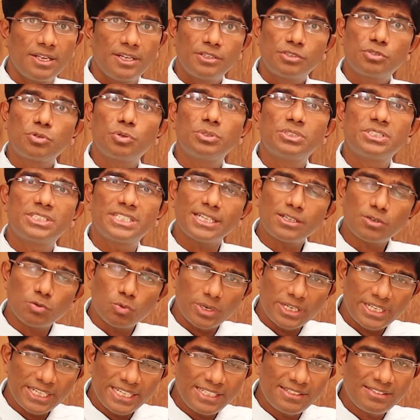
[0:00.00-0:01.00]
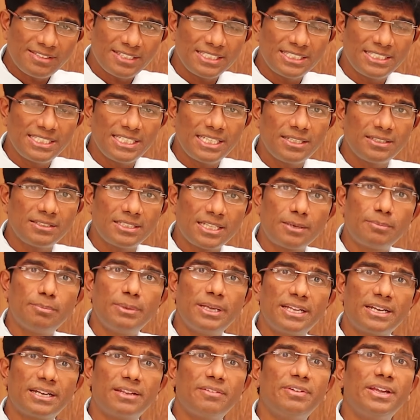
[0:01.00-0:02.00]
So check one ECG that
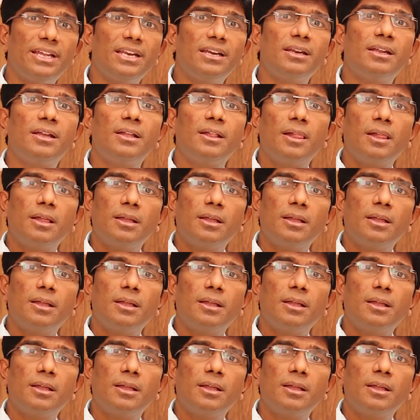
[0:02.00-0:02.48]
may reveal